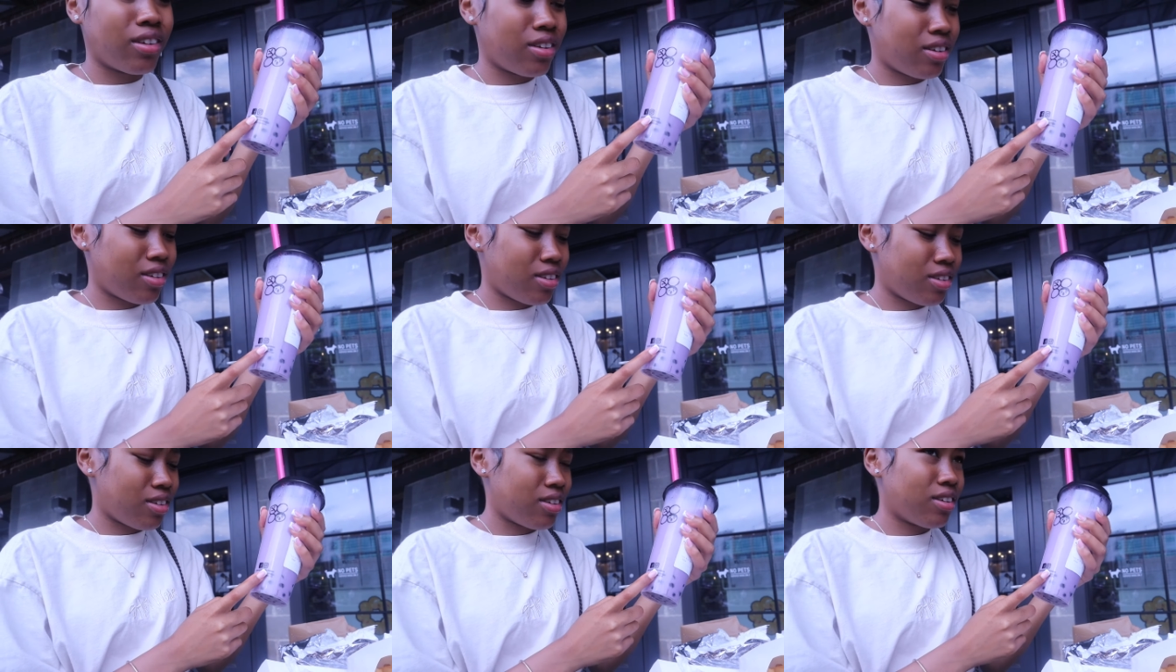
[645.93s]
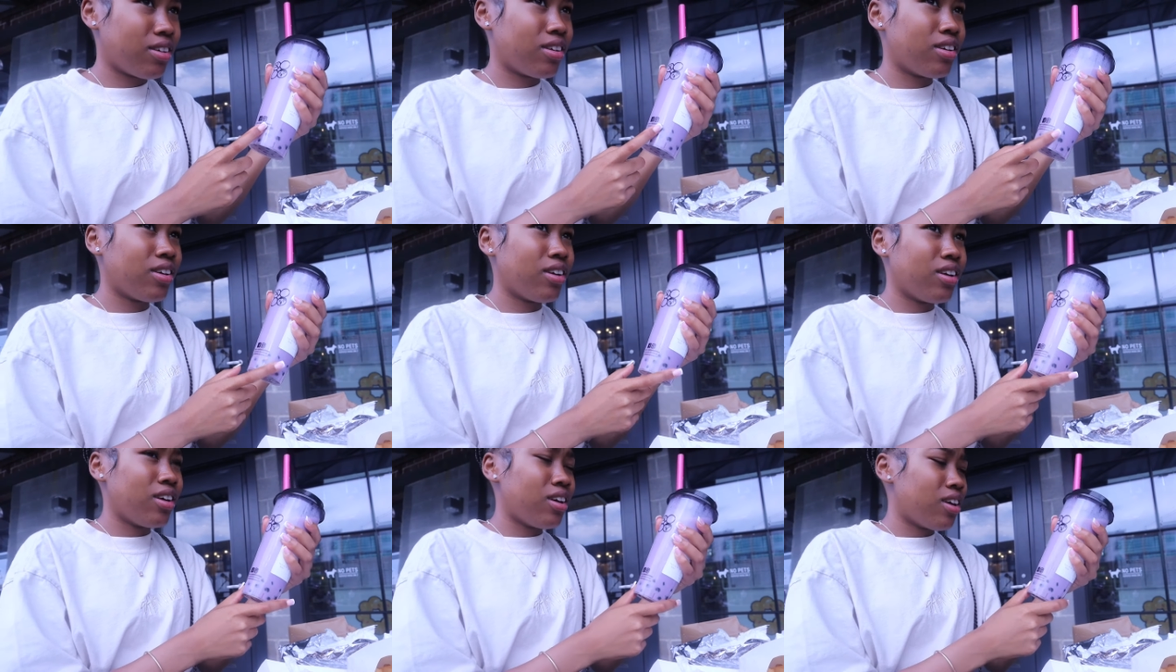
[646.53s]
Yeah, like what?
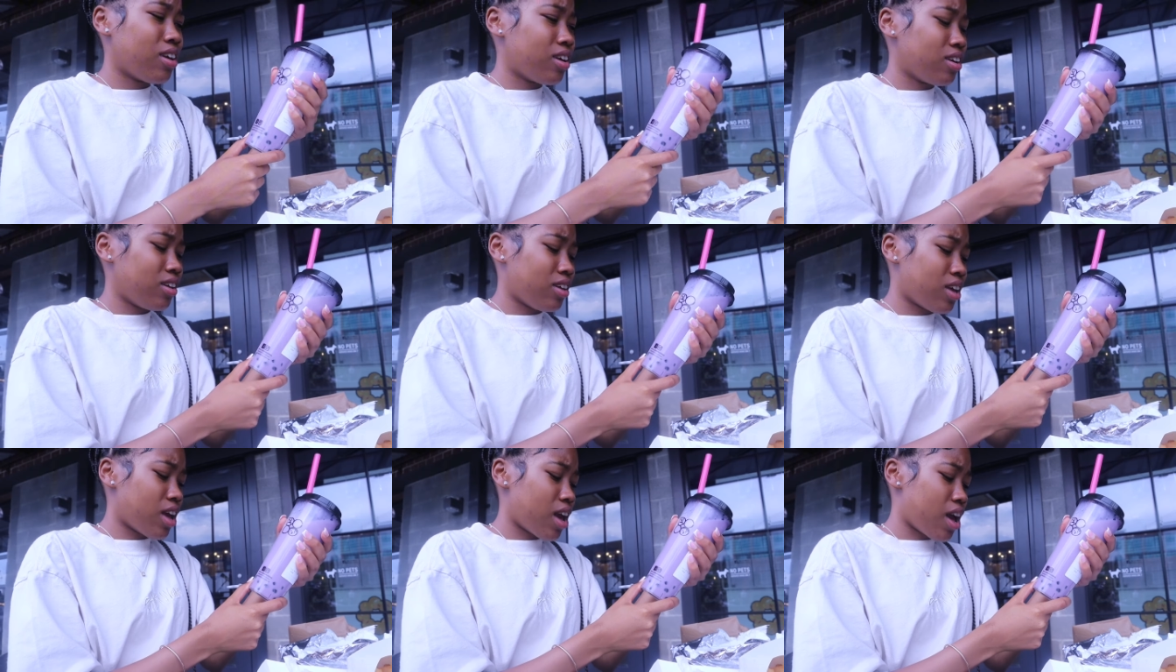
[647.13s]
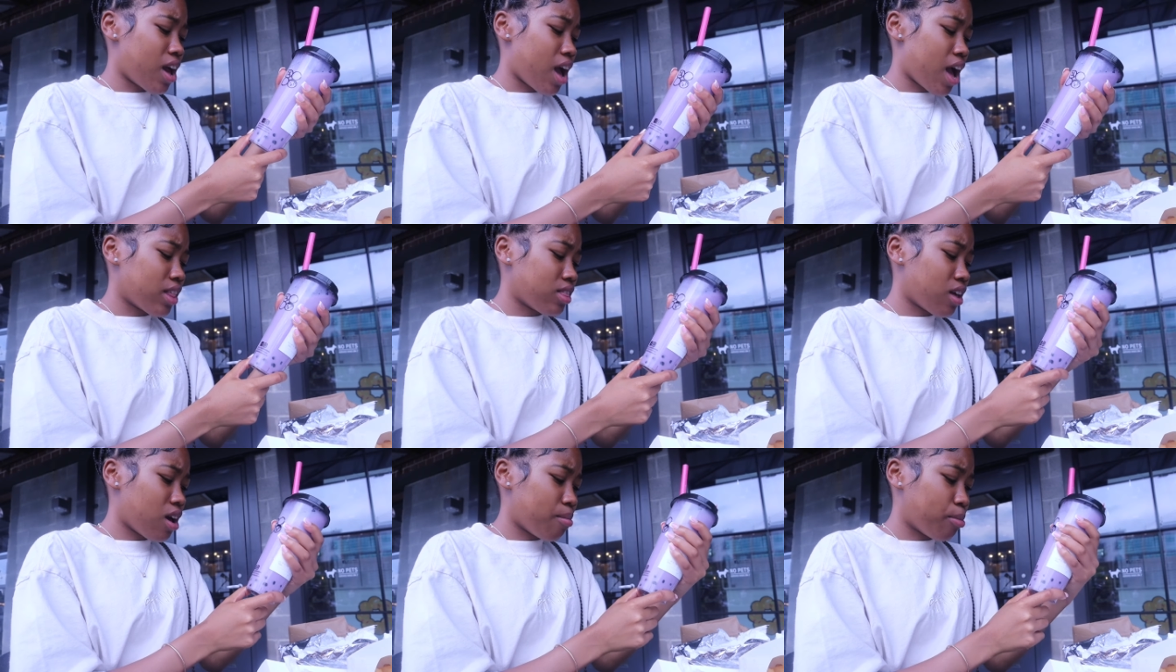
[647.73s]
What are you doing? Yeah, I
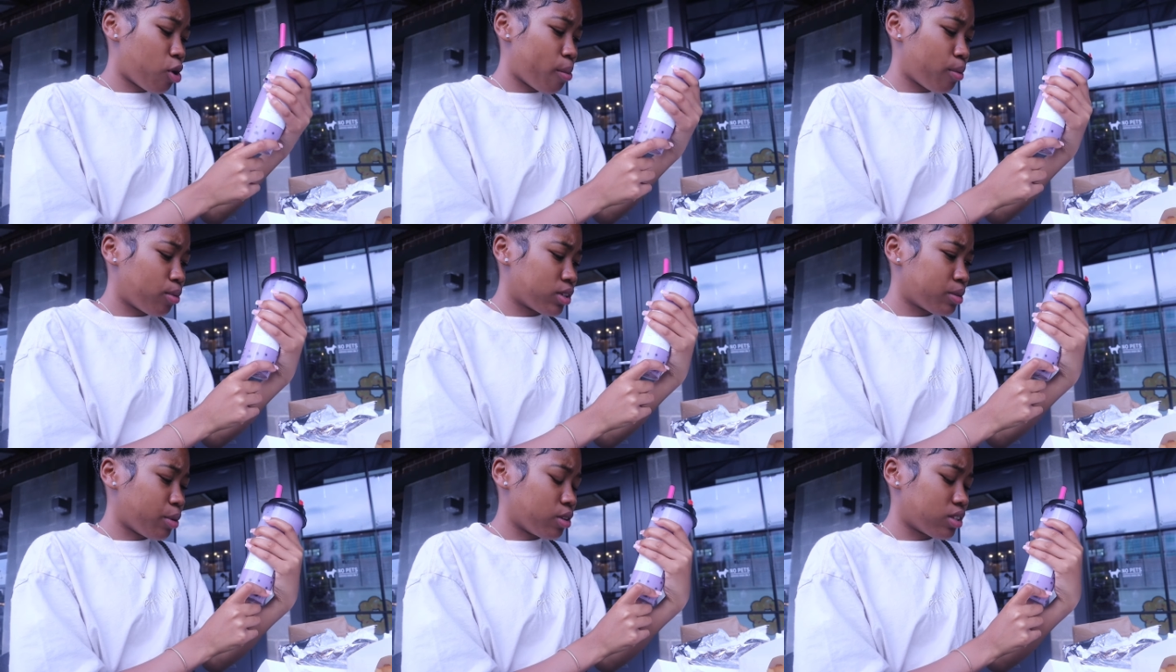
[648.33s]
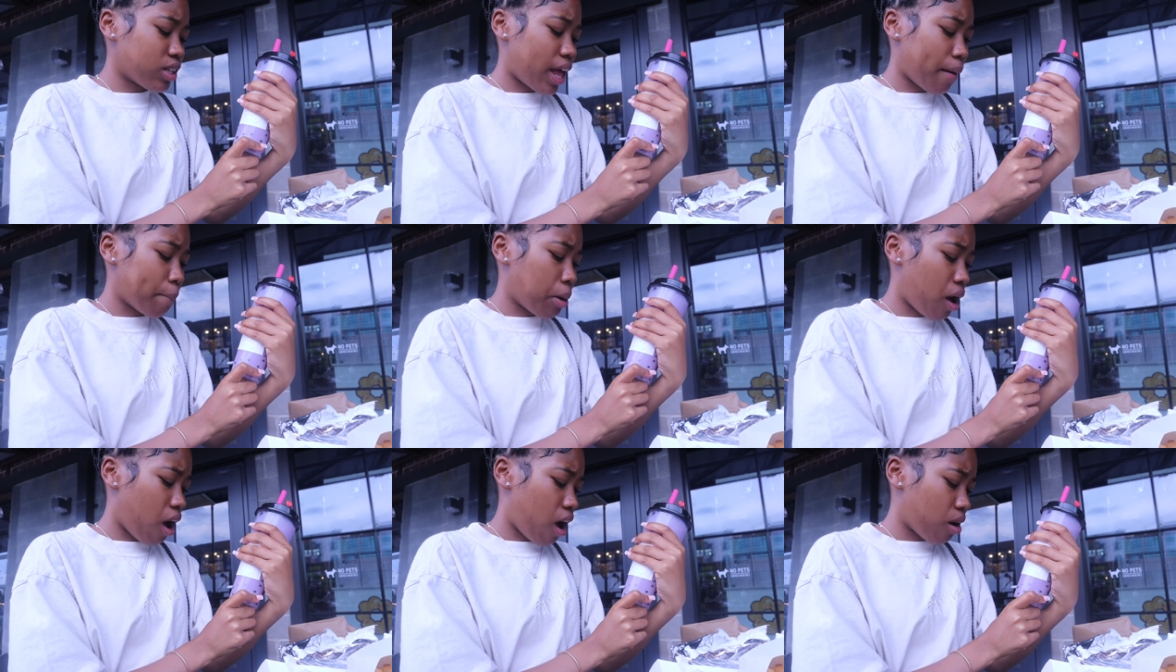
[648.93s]
thought boba was supposed to like
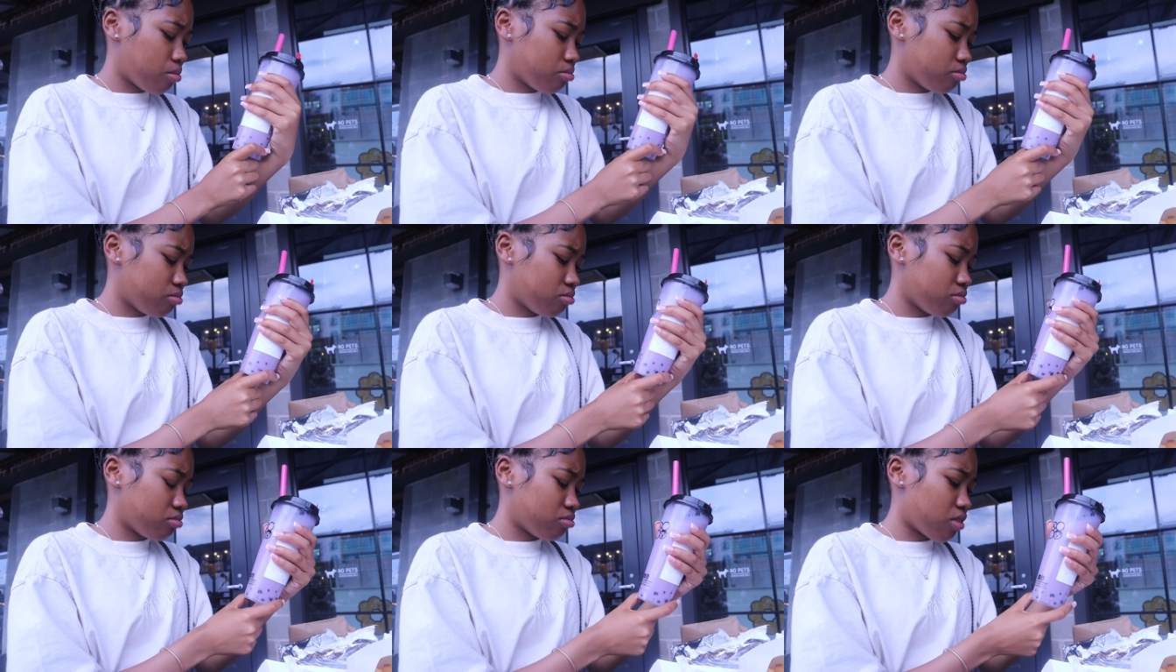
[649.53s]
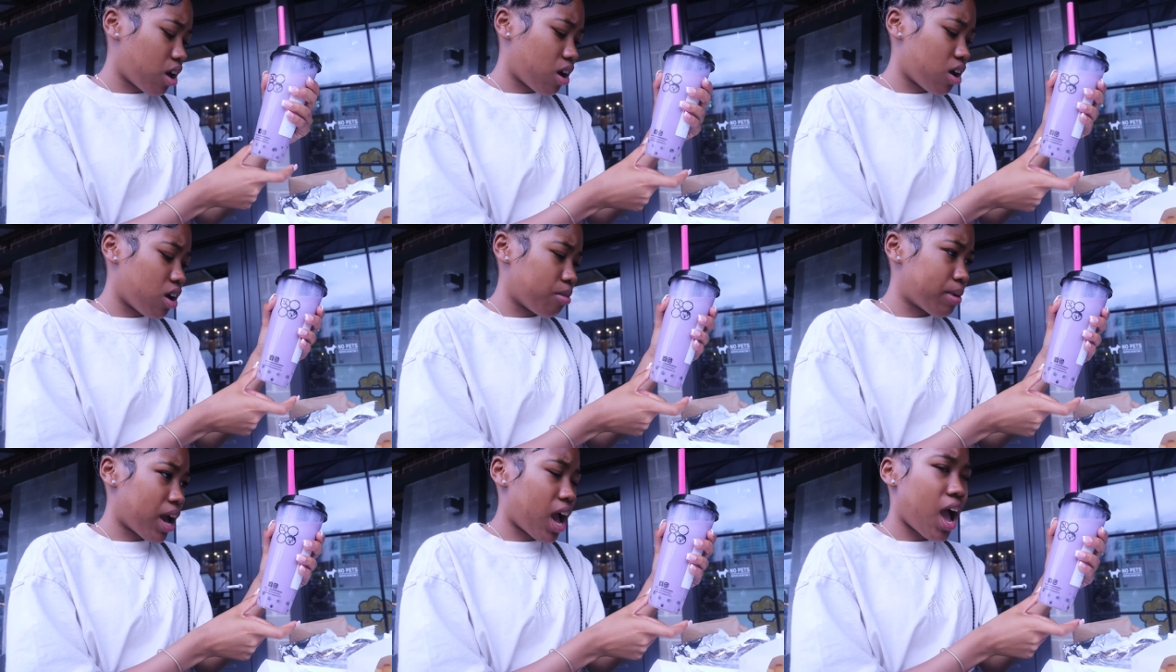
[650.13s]
pop. Um,
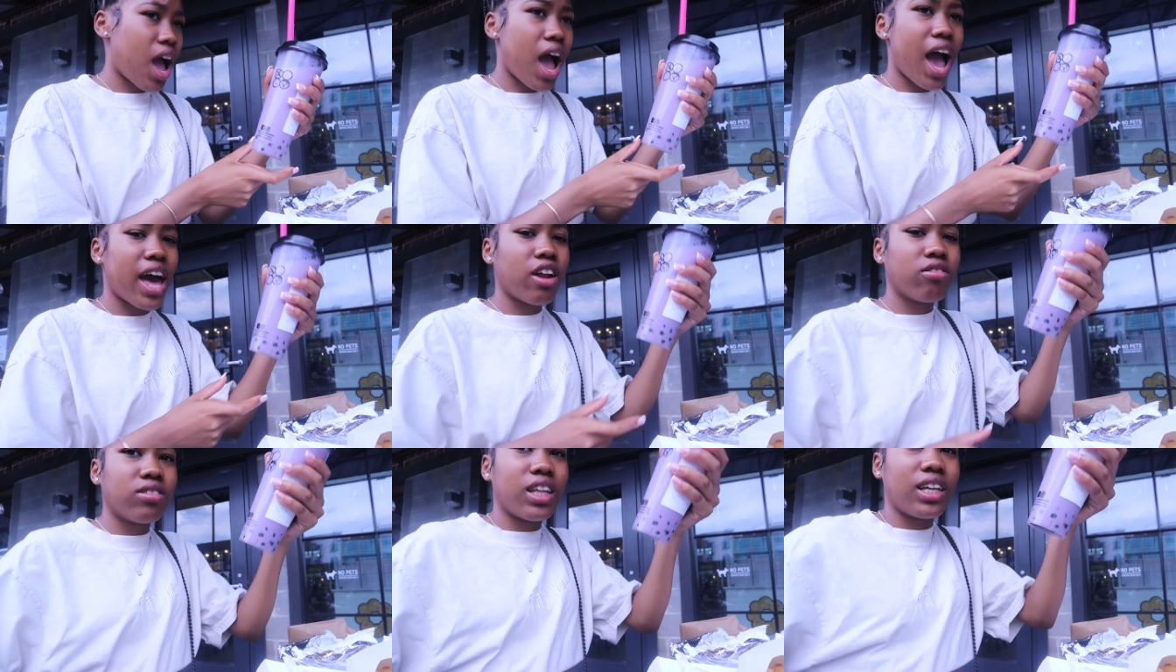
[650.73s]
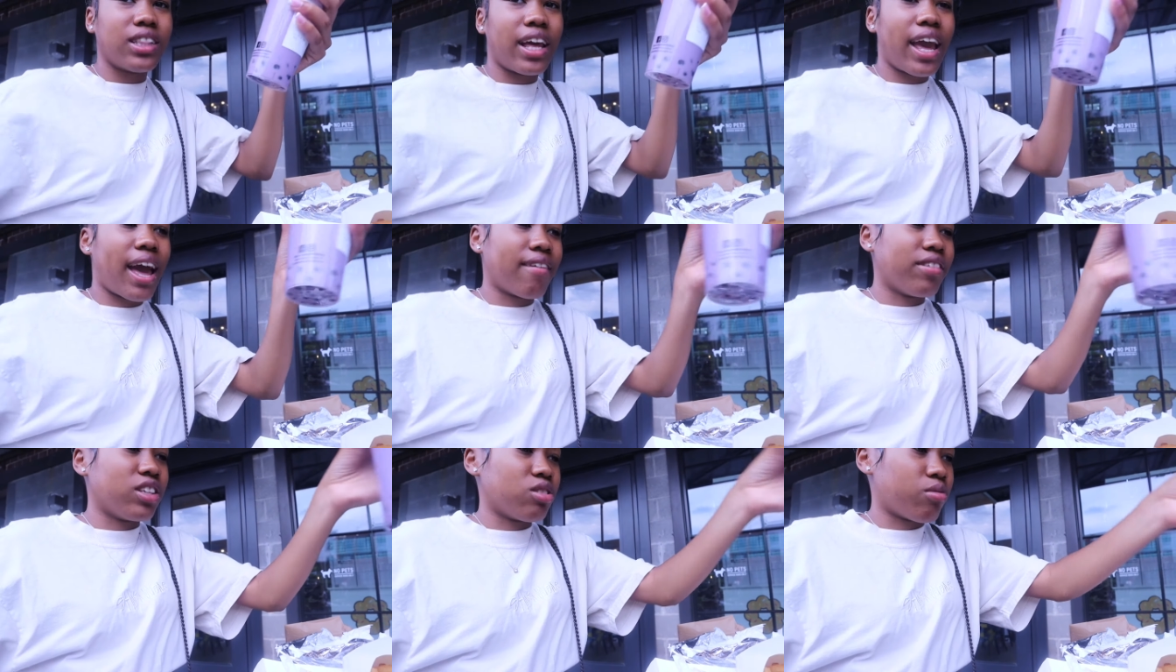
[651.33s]
What's this I don't think they
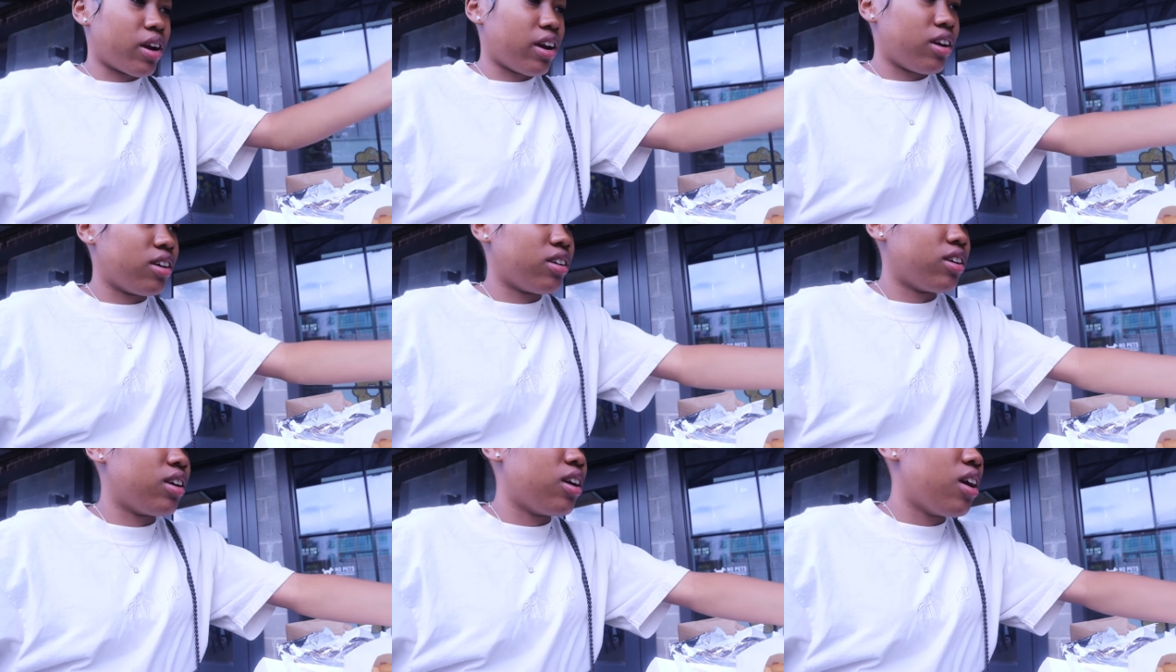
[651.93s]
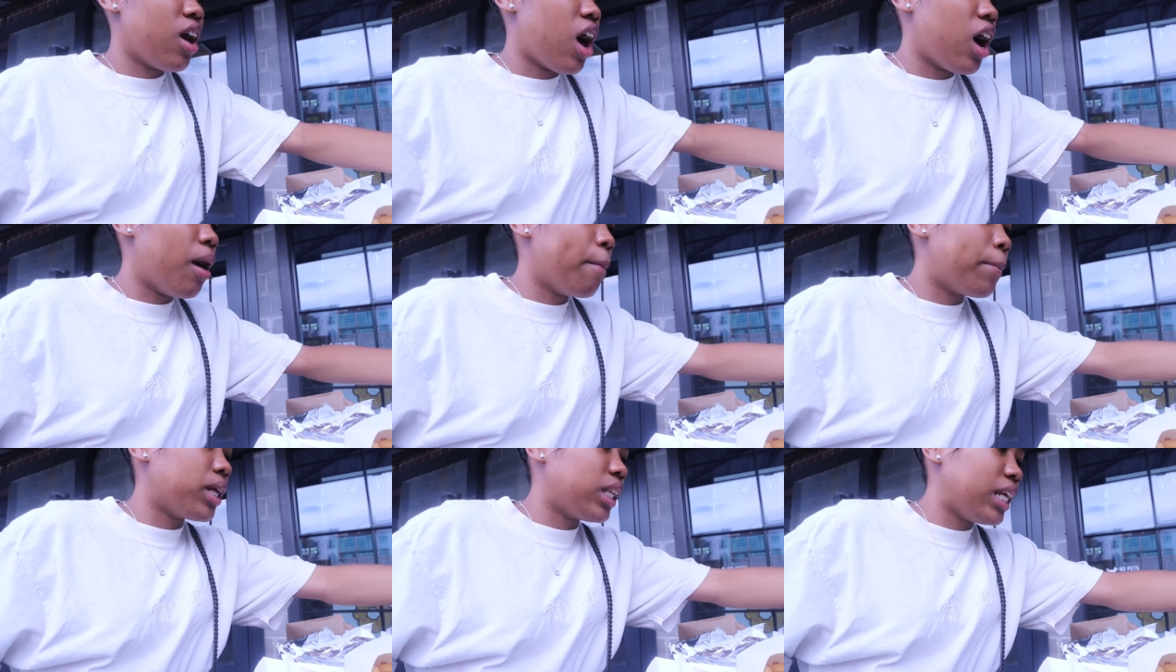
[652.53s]
have this right.
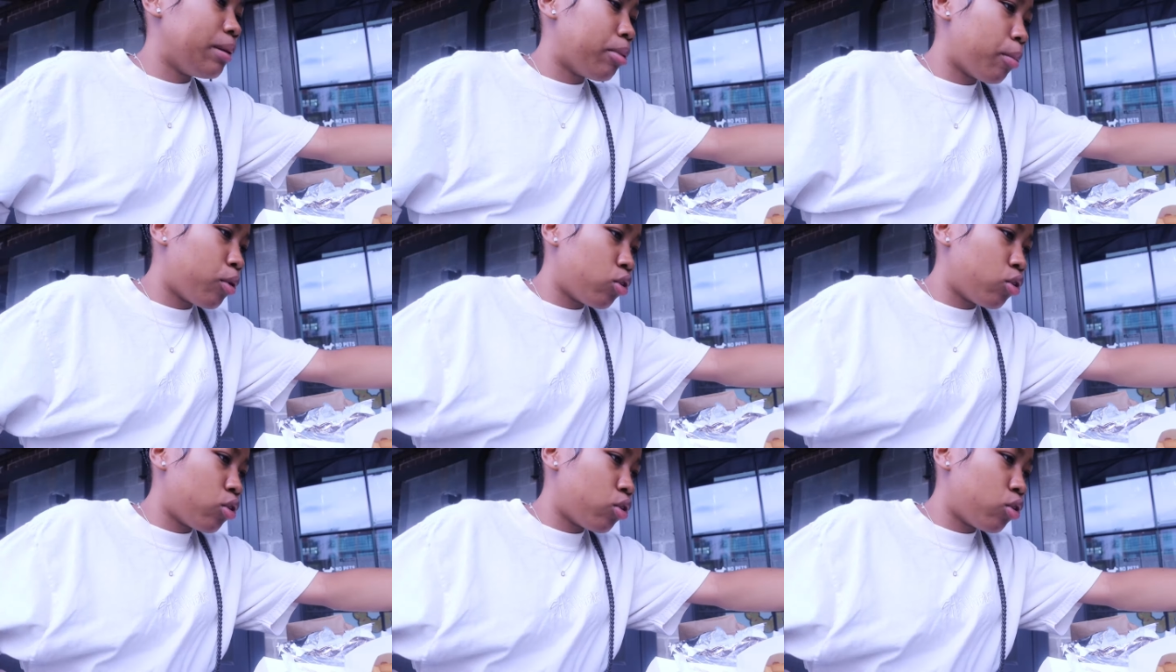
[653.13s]
Unbelievable.